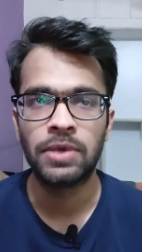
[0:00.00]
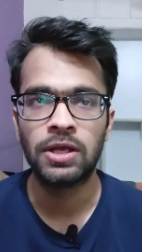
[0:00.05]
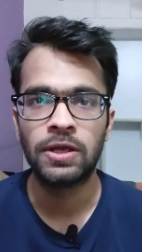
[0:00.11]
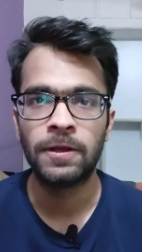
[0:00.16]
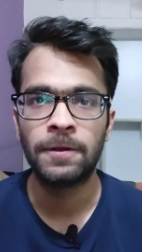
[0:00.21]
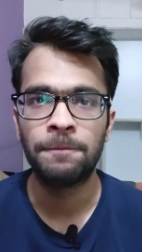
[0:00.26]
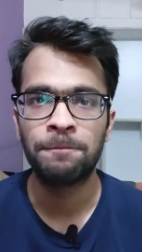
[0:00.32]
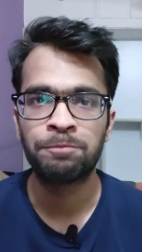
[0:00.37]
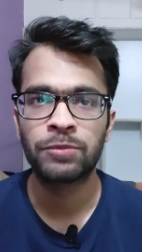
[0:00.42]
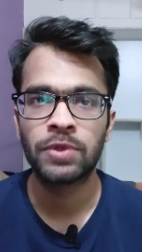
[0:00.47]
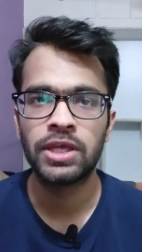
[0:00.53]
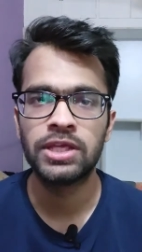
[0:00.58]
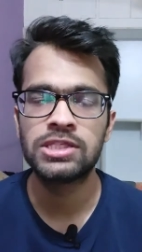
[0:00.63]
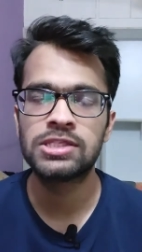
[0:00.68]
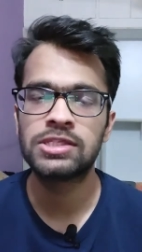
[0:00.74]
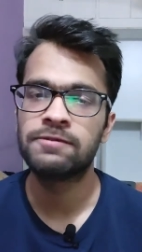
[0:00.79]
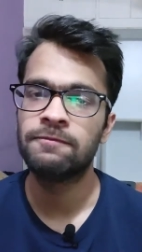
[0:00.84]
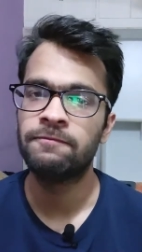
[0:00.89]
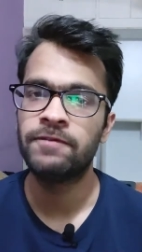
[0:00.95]
Um,
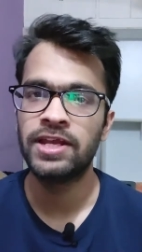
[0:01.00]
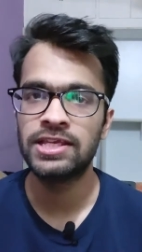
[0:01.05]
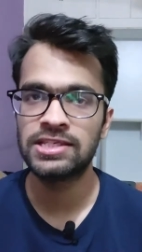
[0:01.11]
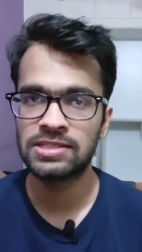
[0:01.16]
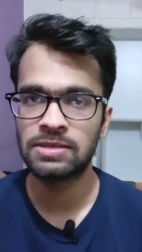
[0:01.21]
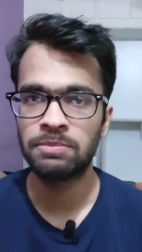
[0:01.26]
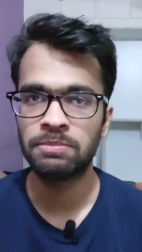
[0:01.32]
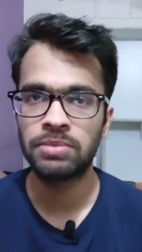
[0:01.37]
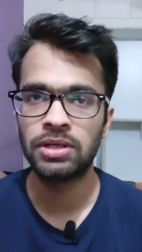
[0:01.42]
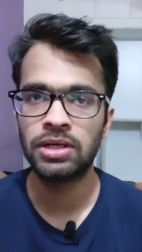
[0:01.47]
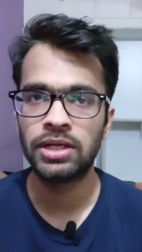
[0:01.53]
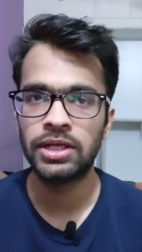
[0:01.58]
it's very simple.